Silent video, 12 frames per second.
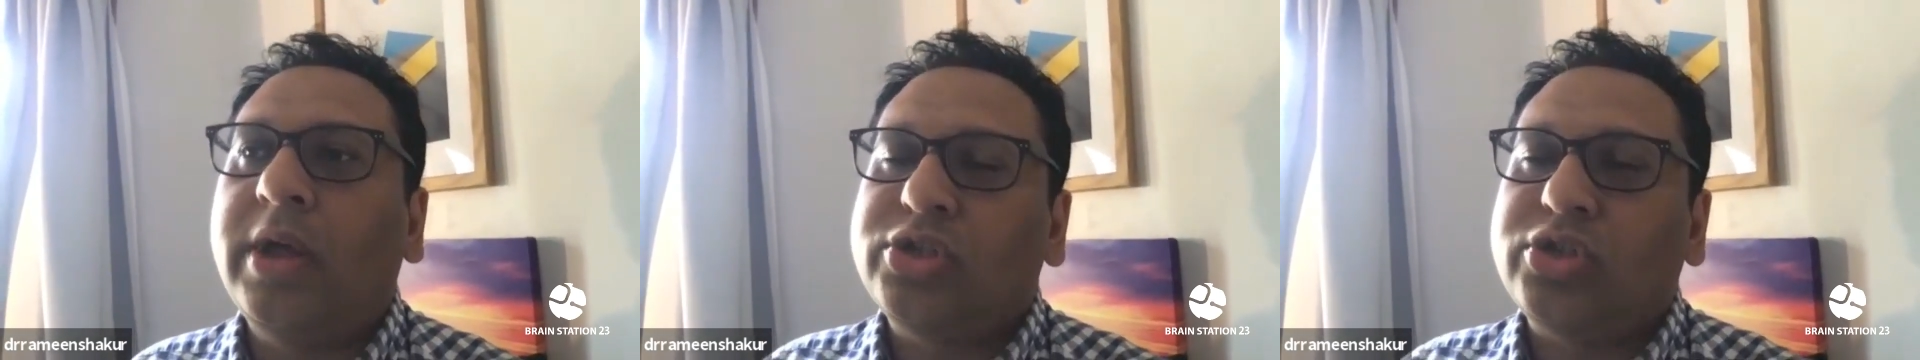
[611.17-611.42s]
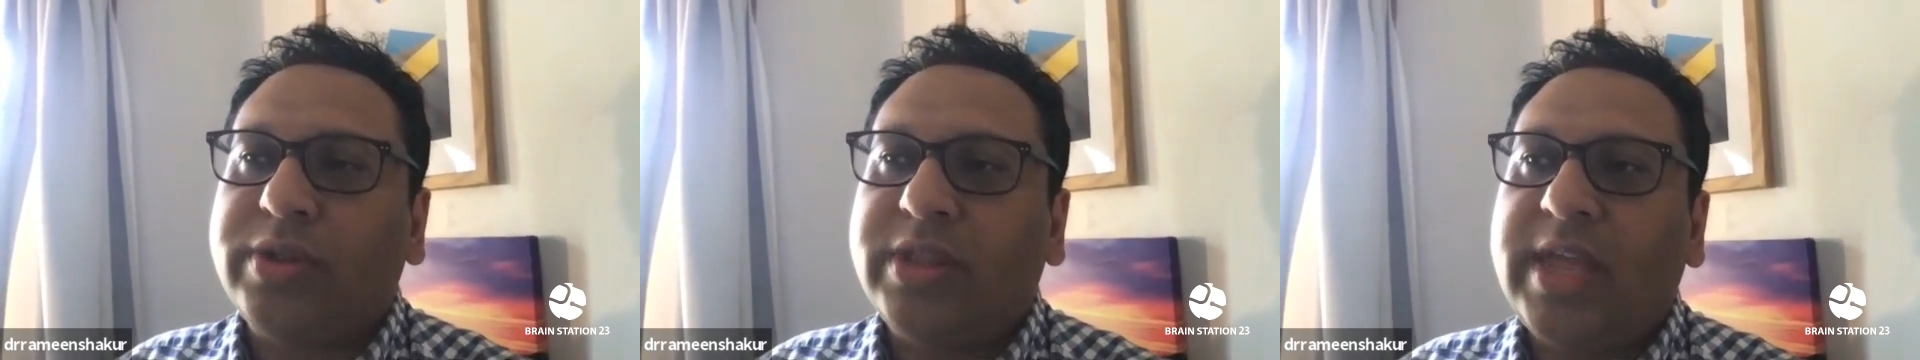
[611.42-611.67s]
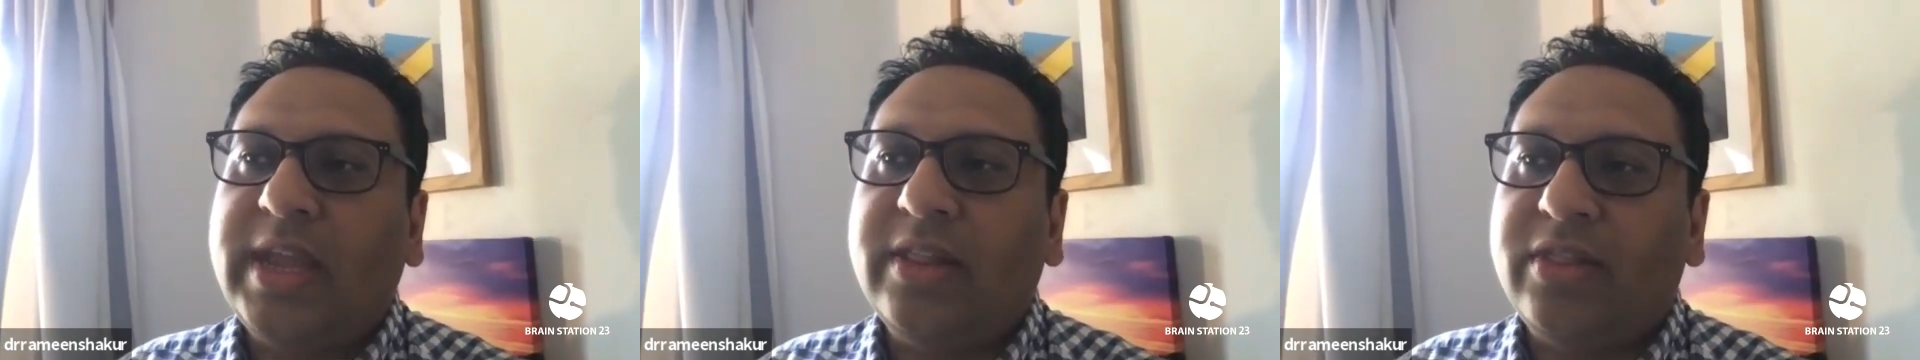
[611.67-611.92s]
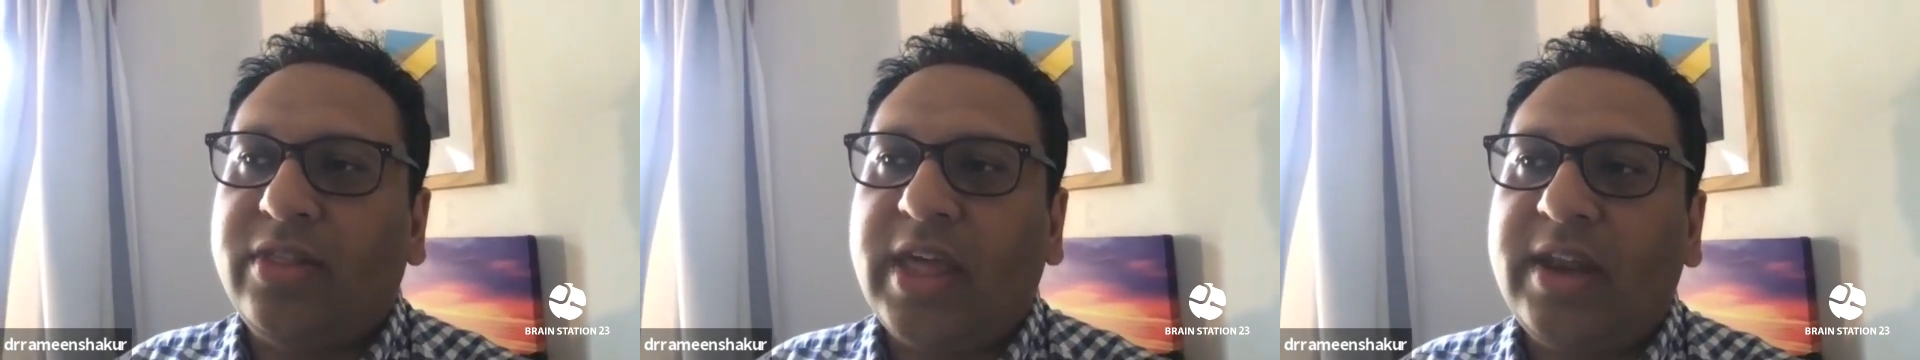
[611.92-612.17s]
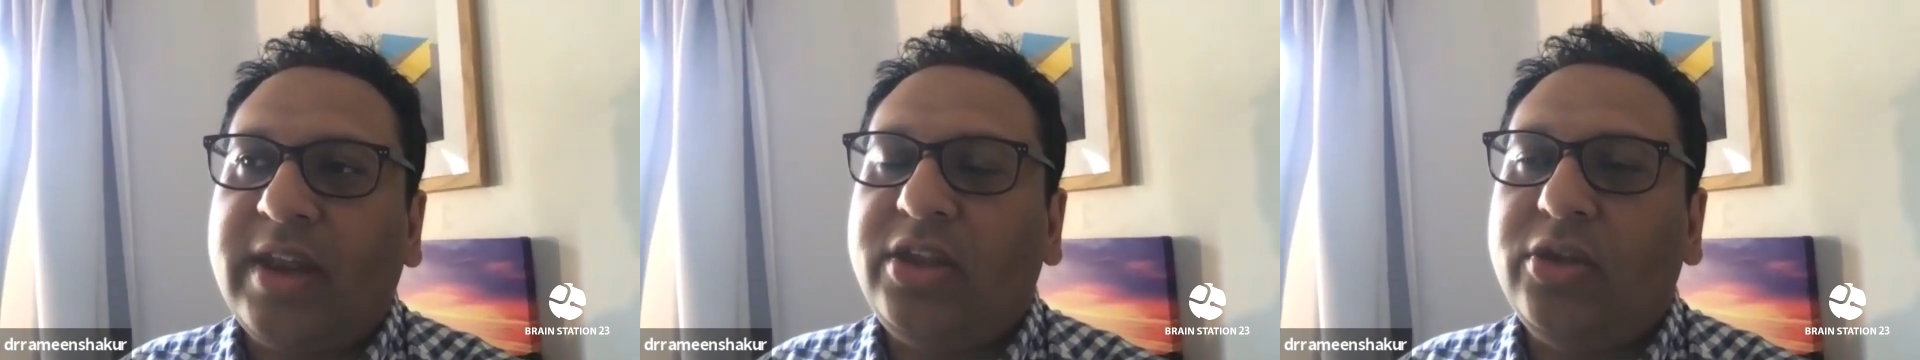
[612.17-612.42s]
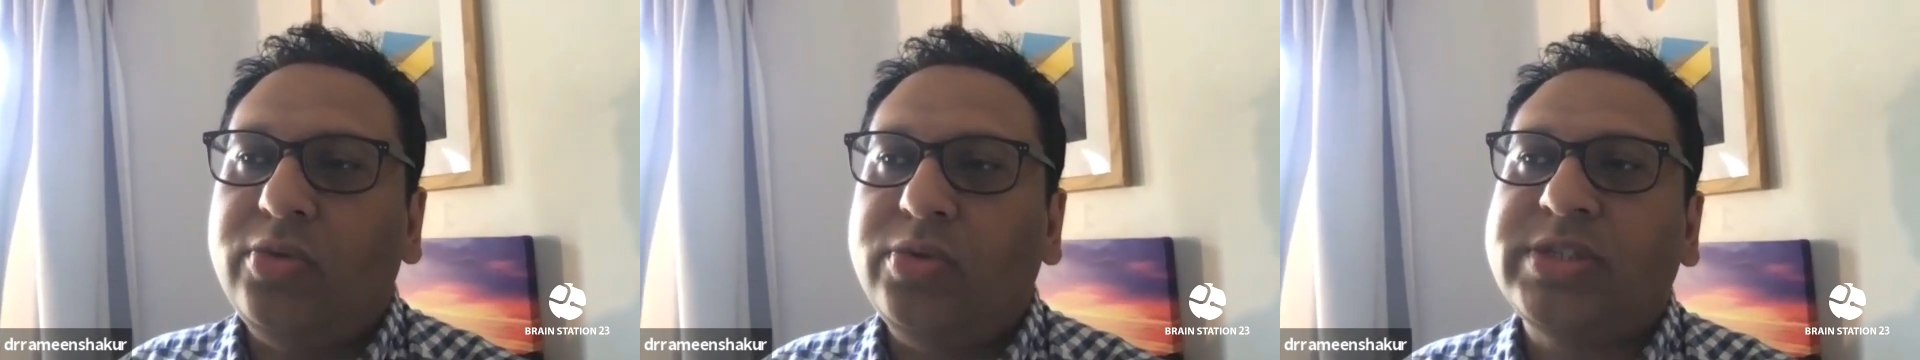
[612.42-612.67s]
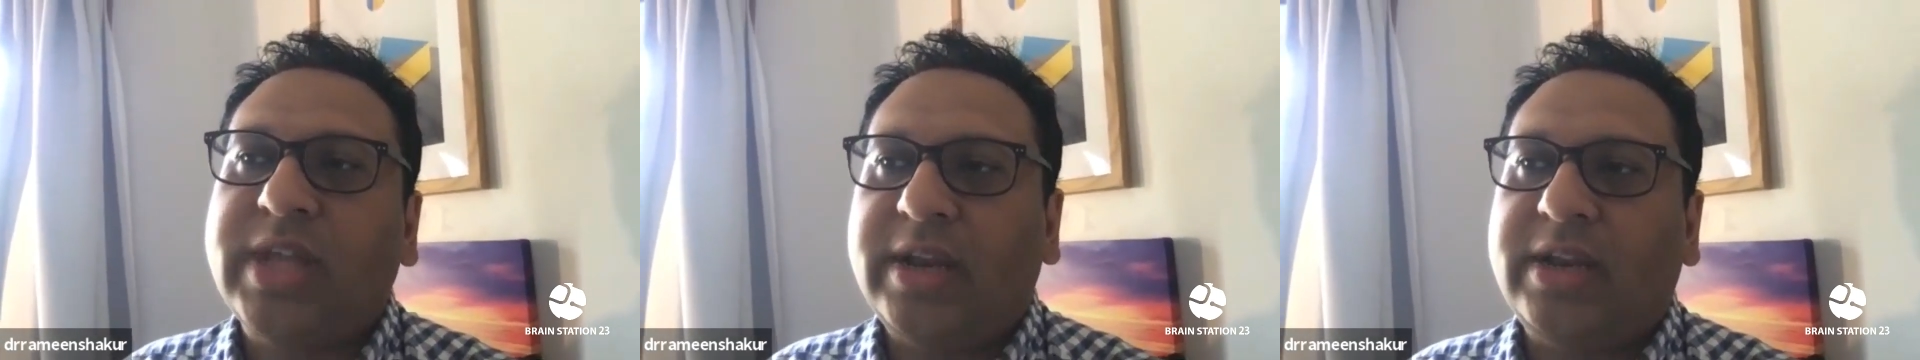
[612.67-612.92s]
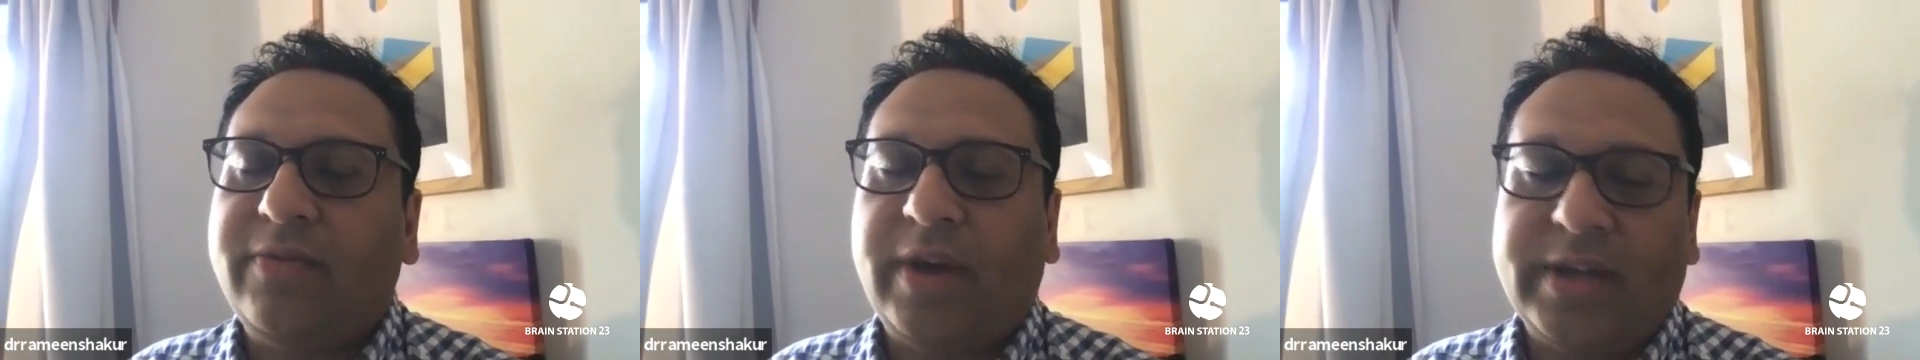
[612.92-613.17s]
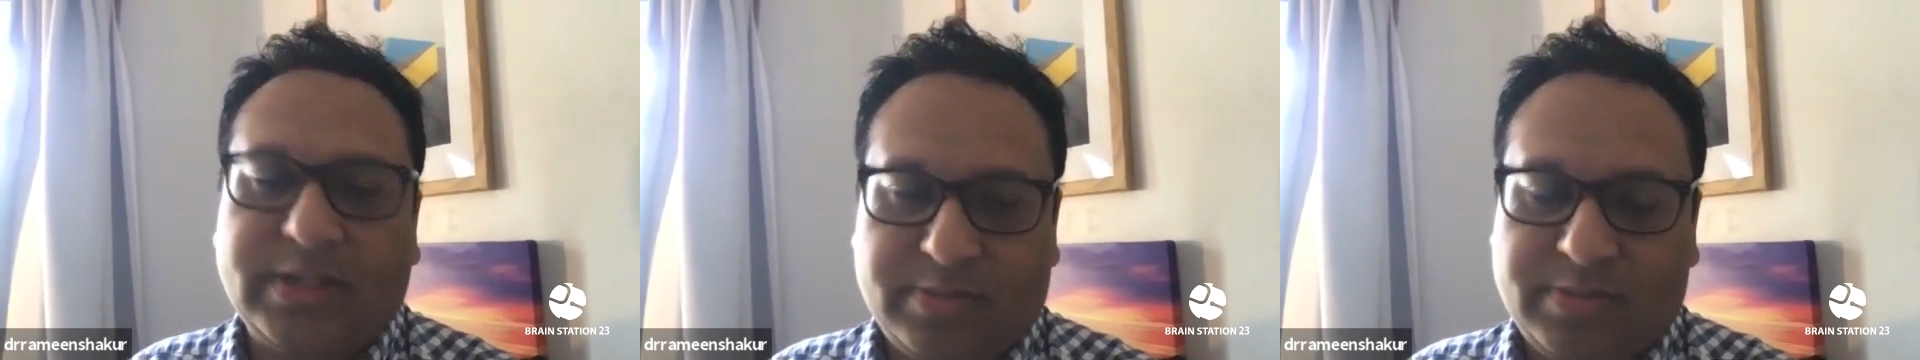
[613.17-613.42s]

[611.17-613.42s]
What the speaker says: so they can then use that device